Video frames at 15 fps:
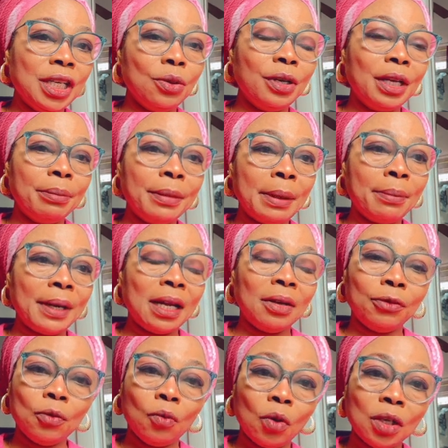you remember,
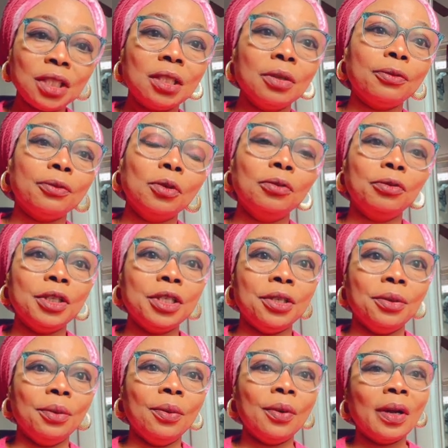if you watch the full
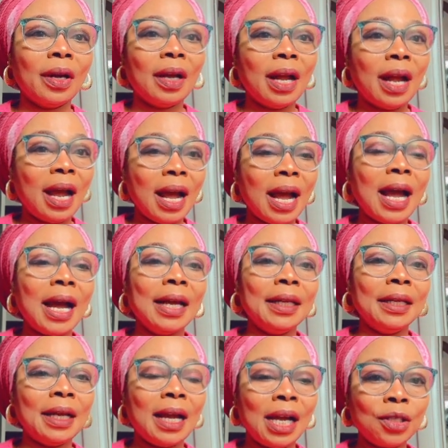video,
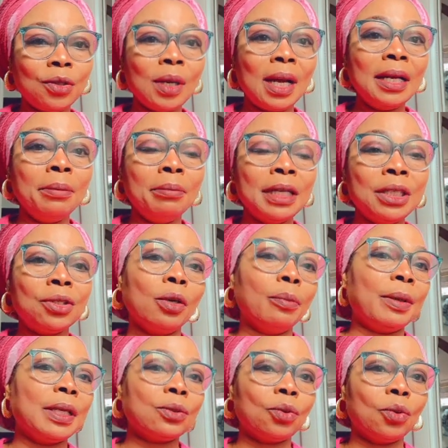I actually mentioned
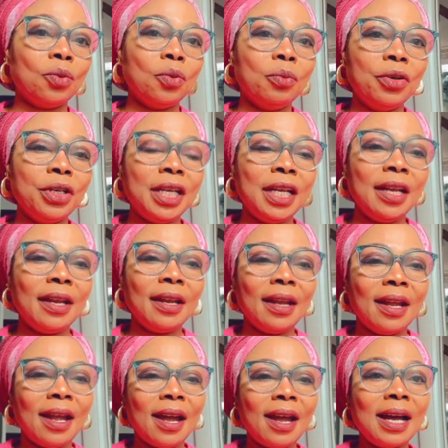Pastor Kumuyi
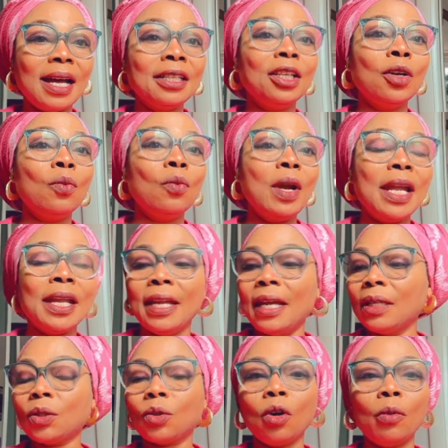and the way he
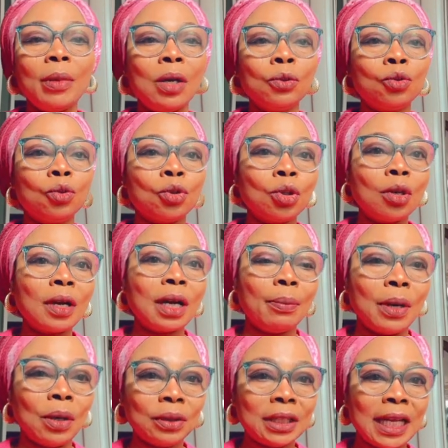has come out to talk
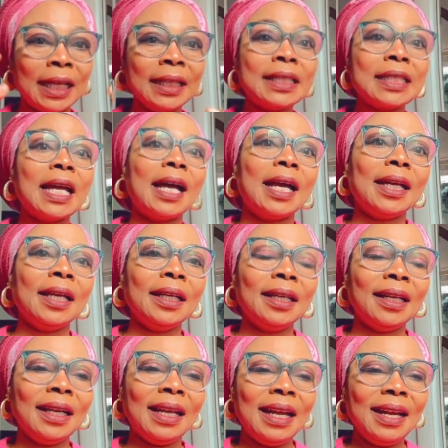about air tie,
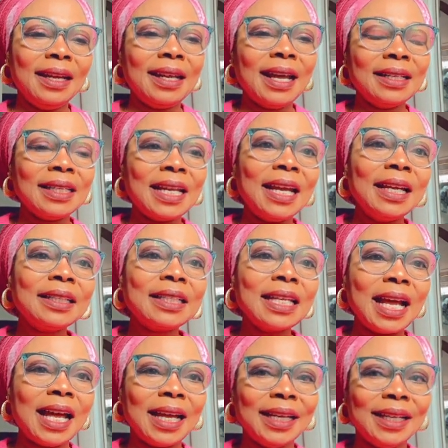
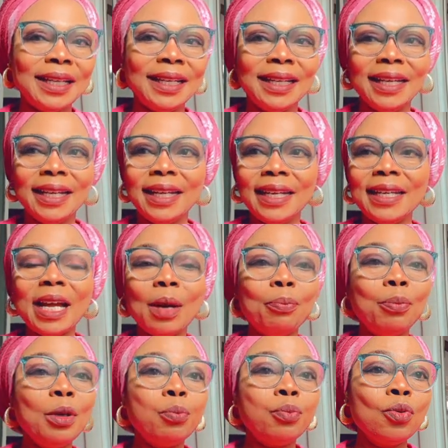that
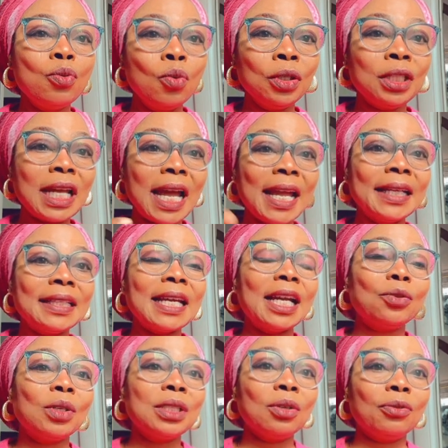people who tie air tie
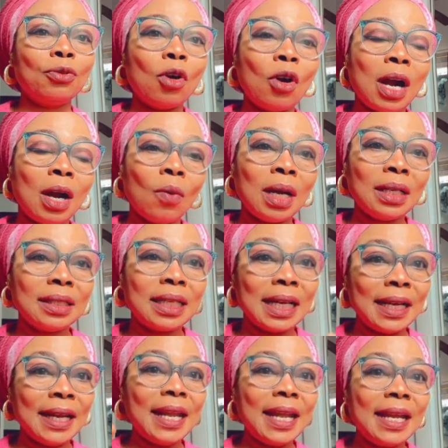24 hours,
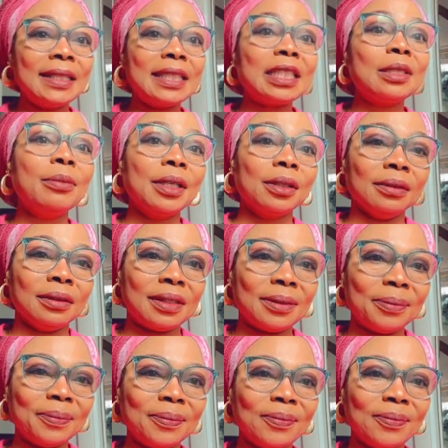their hair smells.